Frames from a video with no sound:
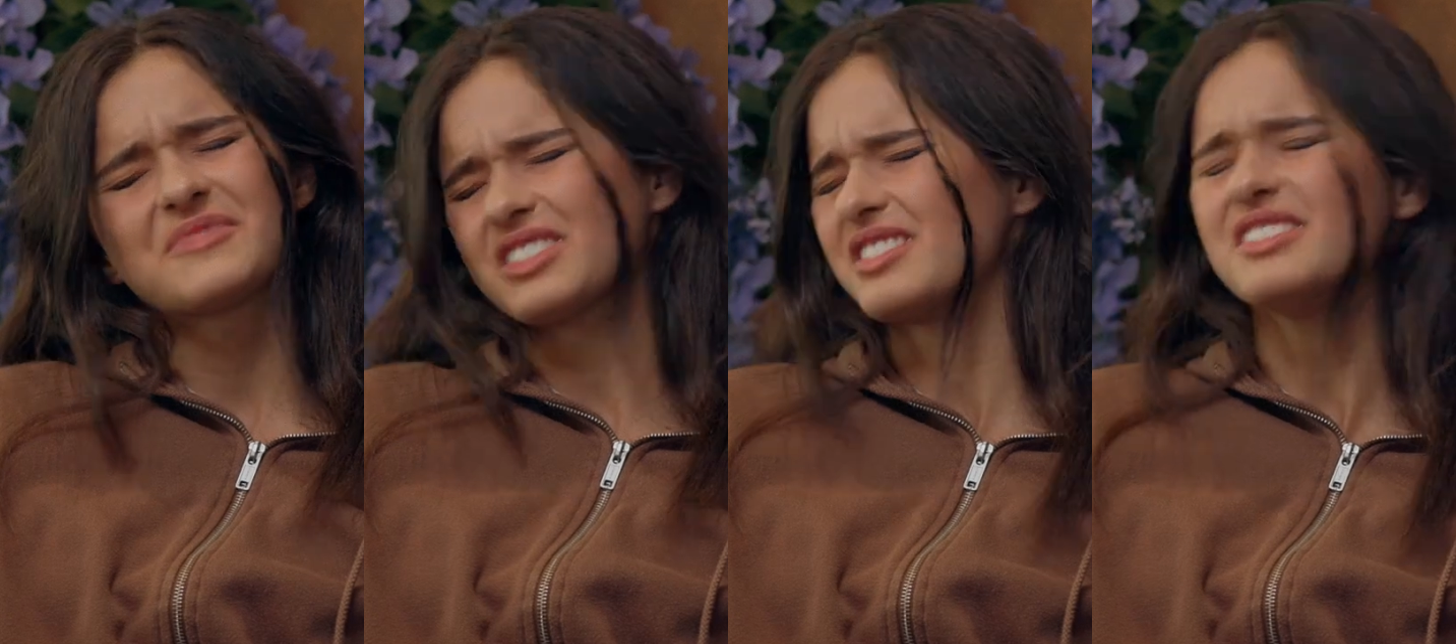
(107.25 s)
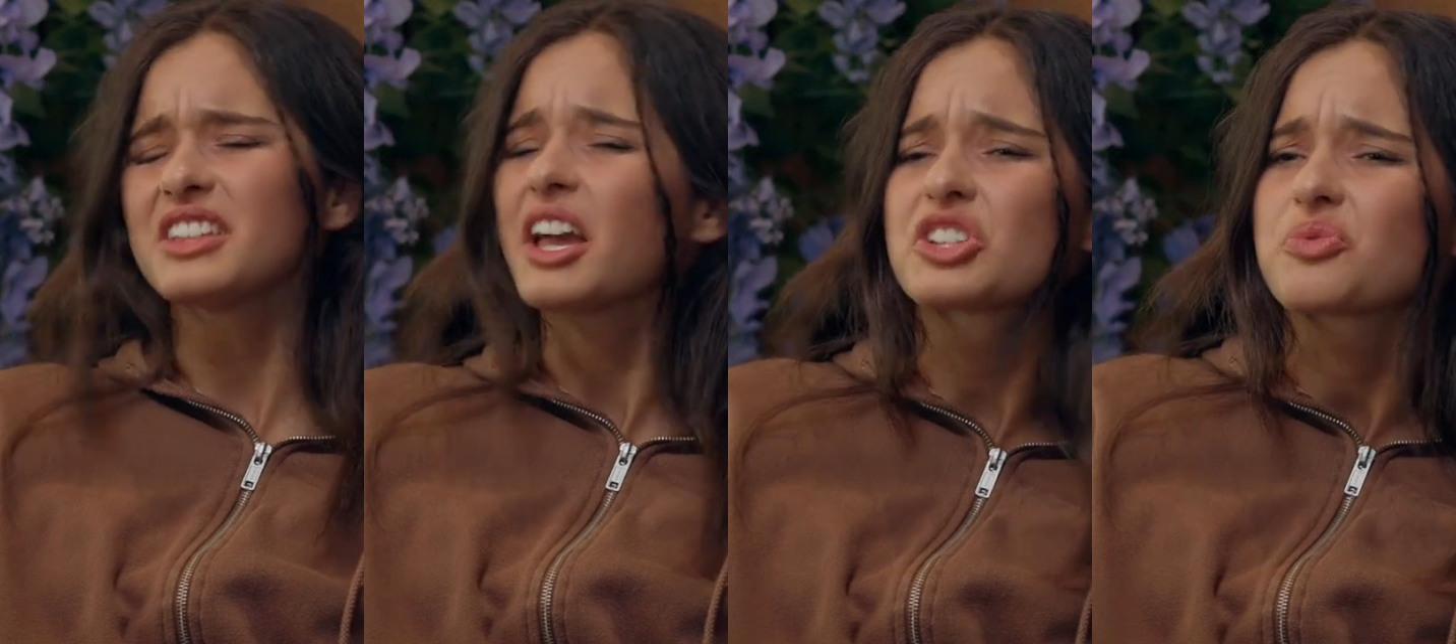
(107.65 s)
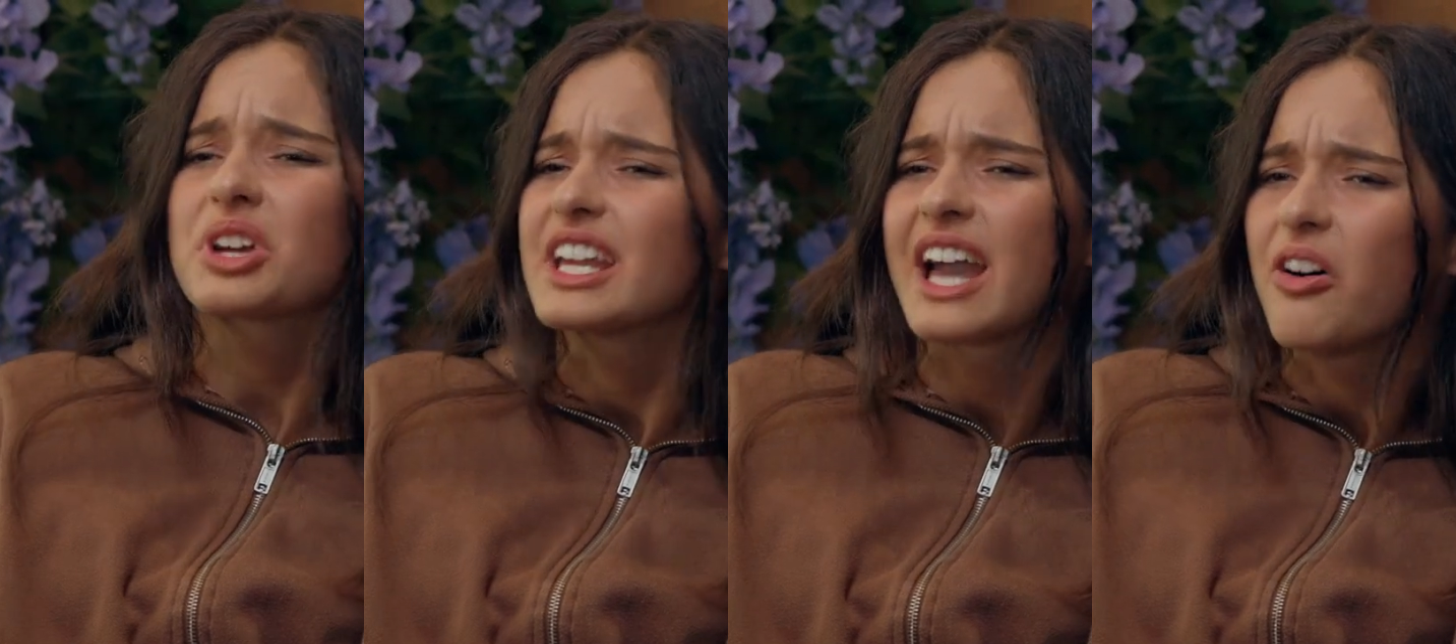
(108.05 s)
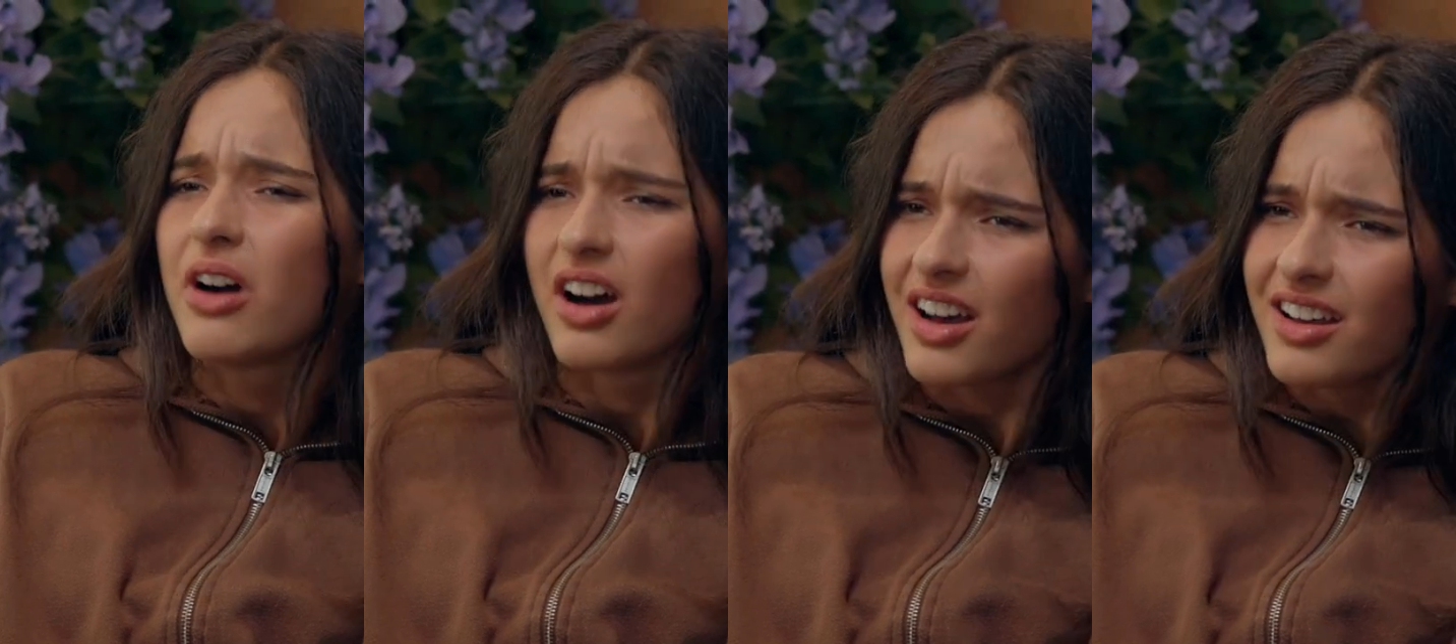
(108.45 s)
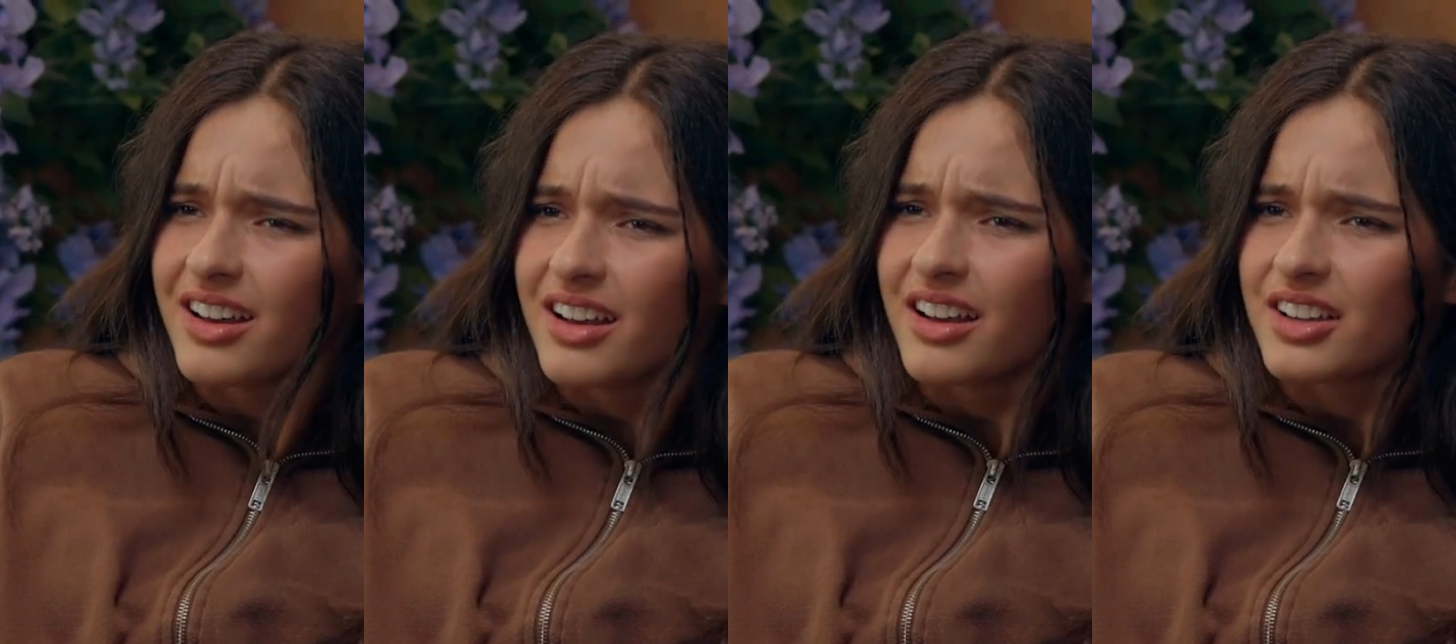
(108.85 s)
Doesn't look like it's working. it's working out, huh?
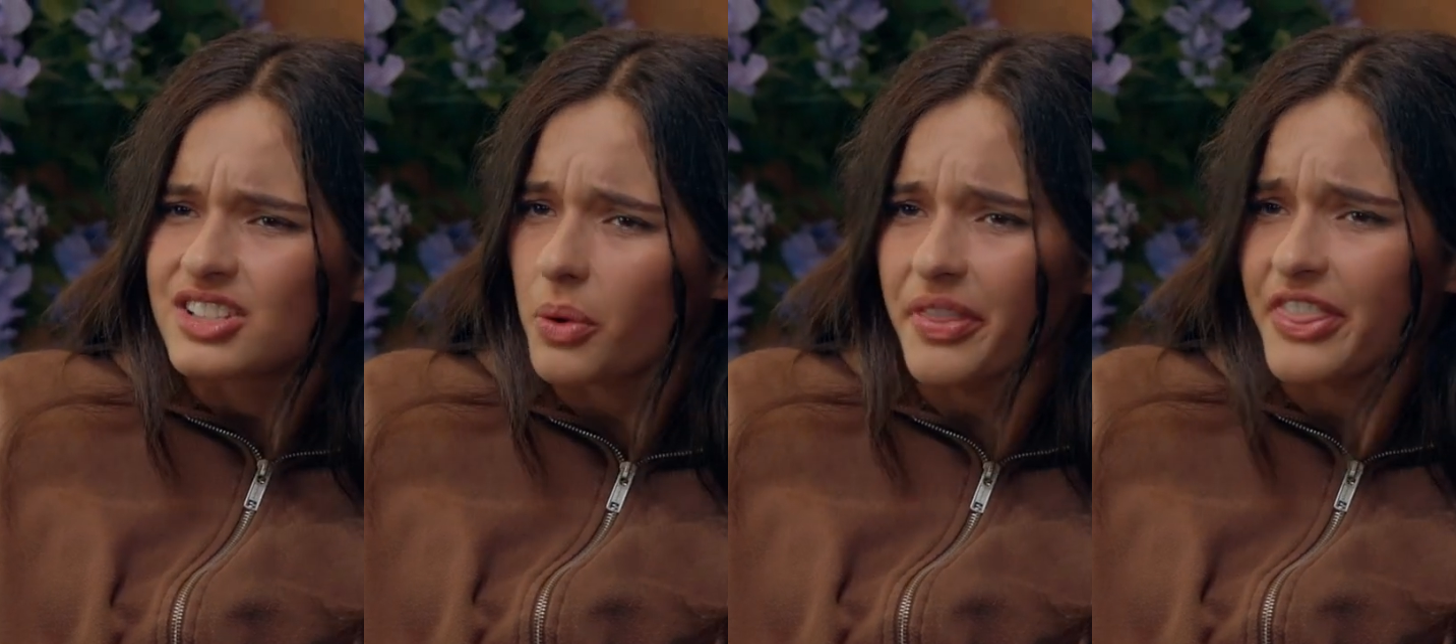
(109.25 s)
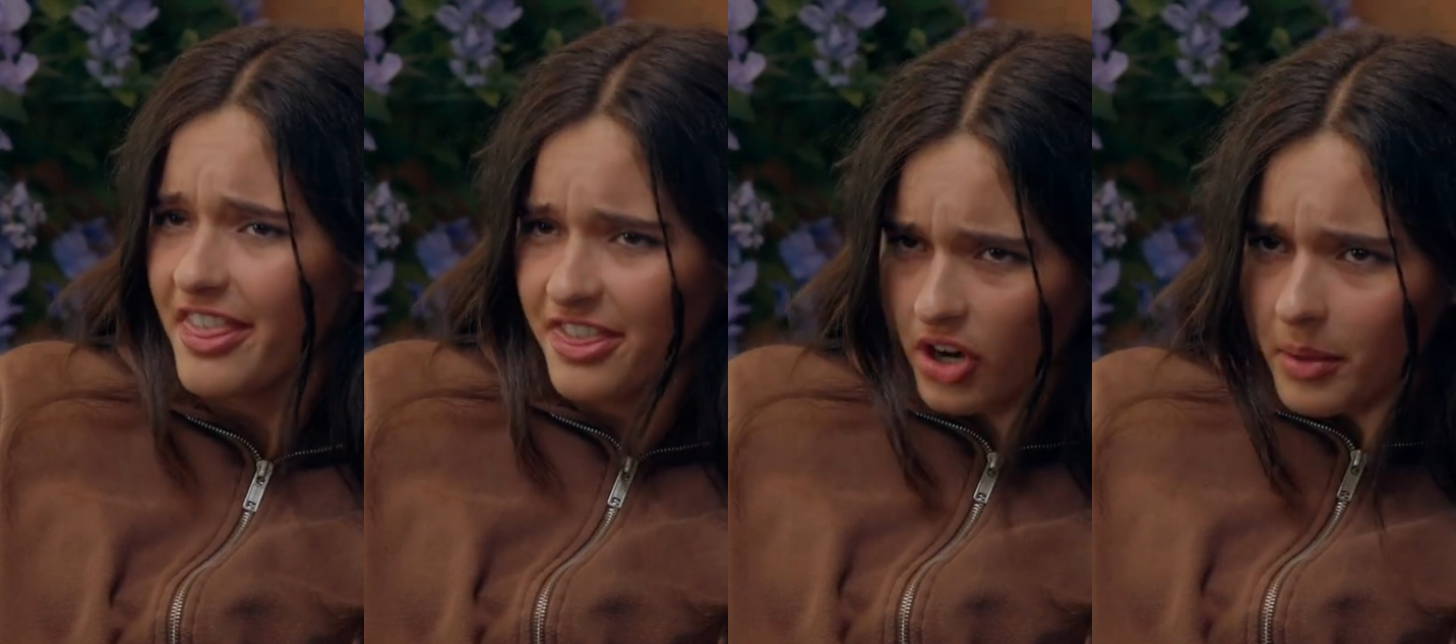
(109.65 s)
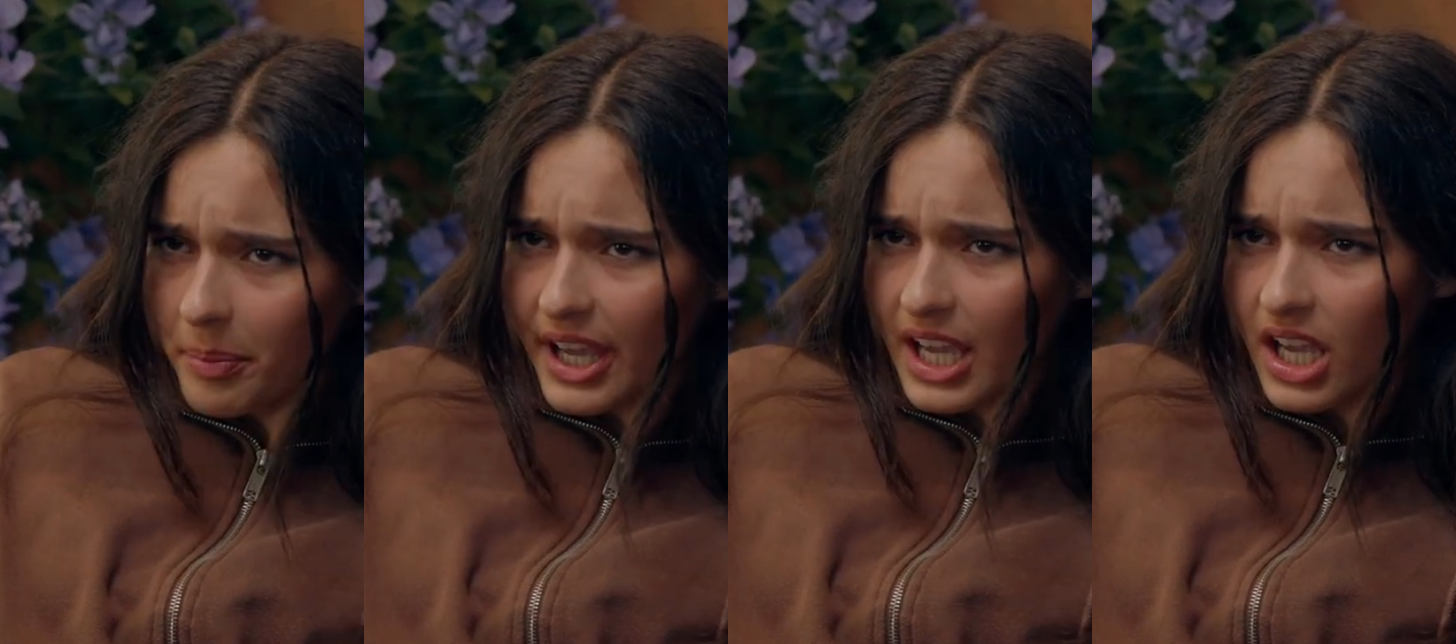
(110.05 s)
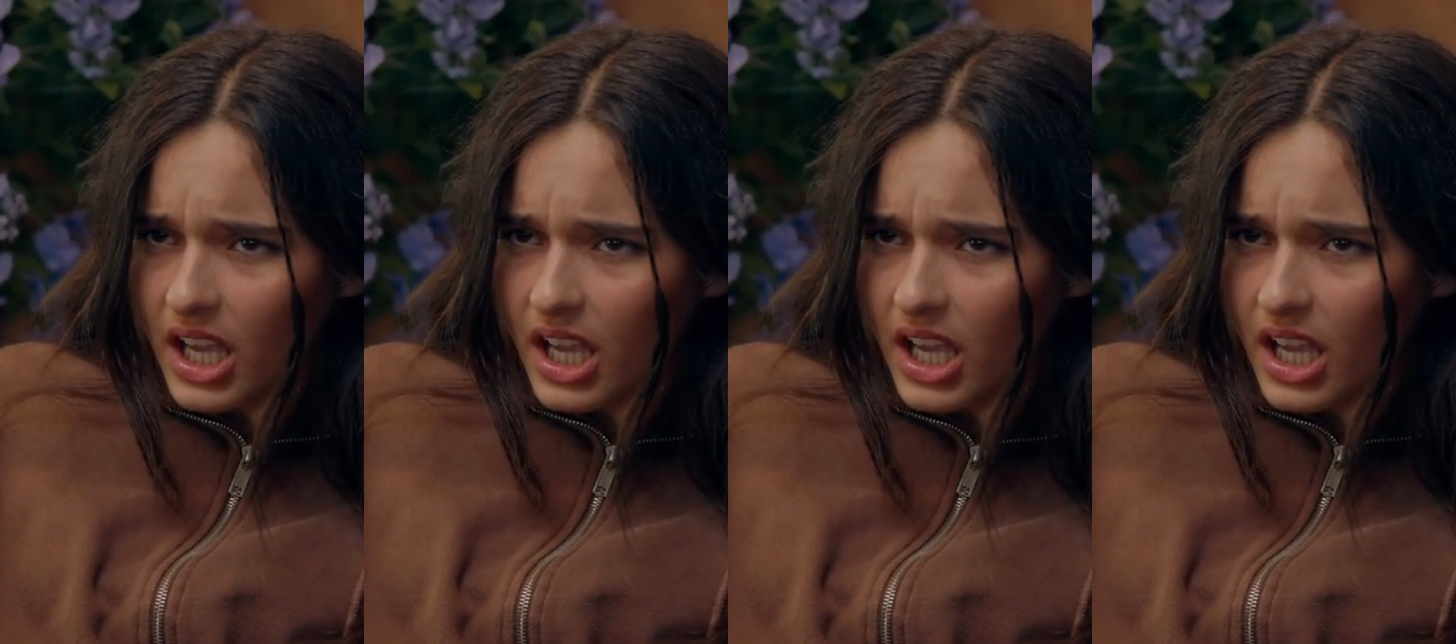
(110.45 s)
So what then, therapy?